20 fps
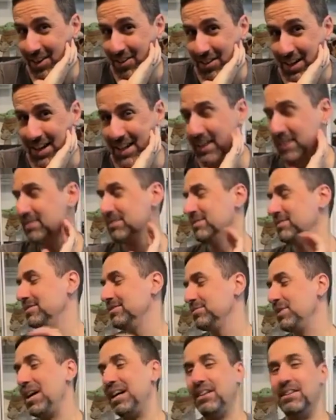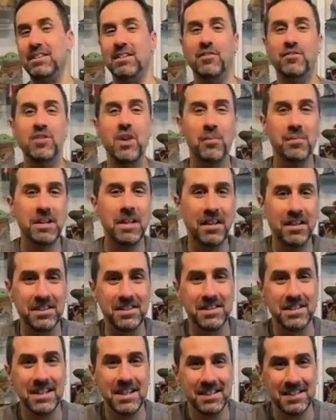All right. Well, if nobody
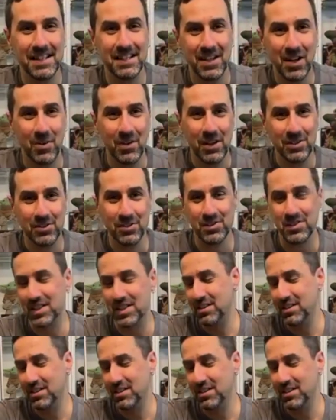else sneaks any questions